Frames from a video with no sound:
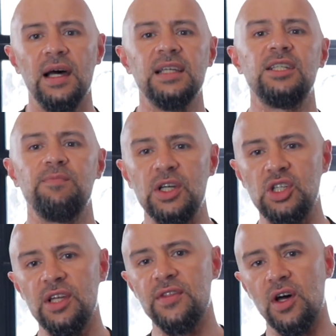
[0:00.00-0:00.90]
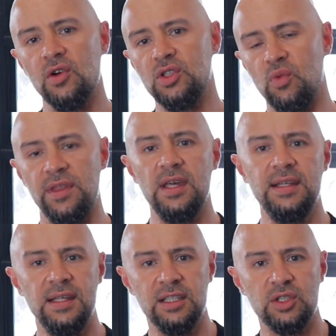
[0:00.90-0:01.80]
especially those with
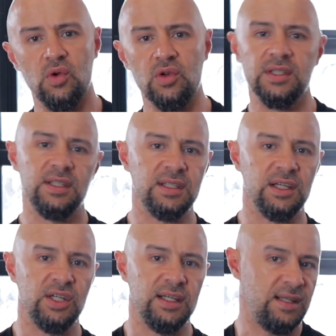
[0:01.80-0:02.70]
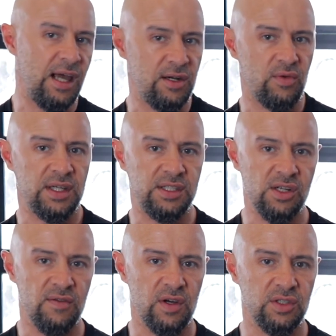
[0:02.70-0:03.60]
eating disorders such as
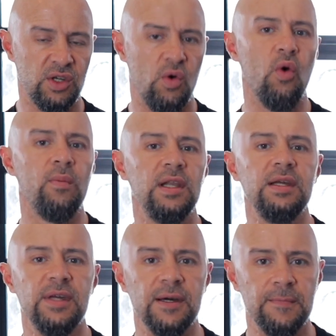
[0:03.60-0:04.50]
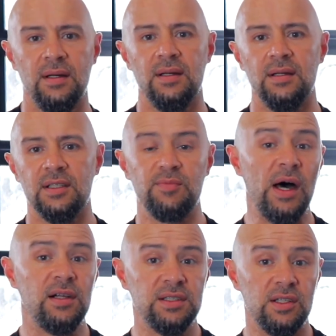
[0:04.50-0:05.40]
anorexia nervosa or bulimia.
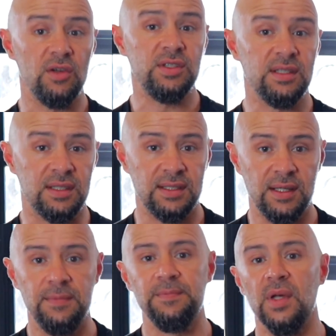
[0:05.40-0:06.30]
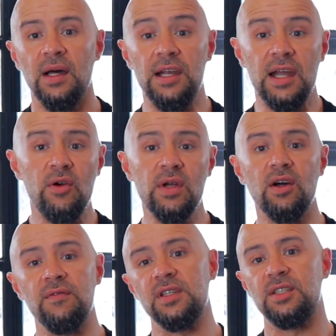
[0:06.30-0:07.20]
Spinal stenosis, a
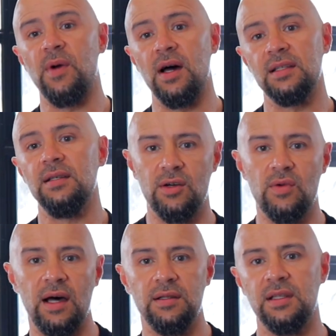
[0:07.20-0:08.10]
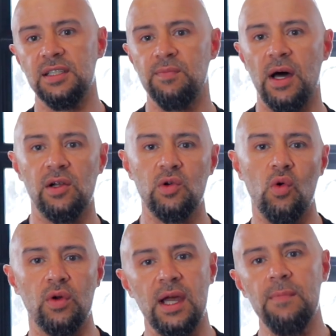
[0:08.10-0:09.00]
narrowing of the spine around the spinal
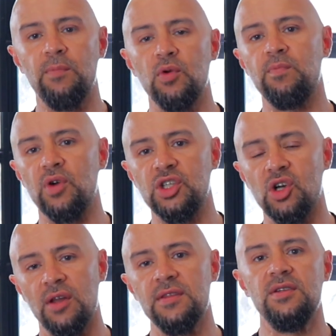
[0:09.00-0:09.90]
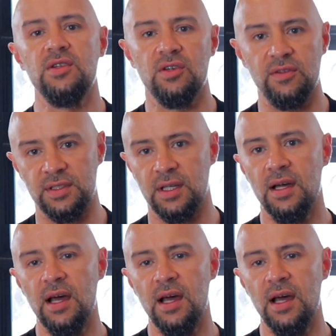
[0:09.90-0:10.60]
cord, can put pressure on the nerves.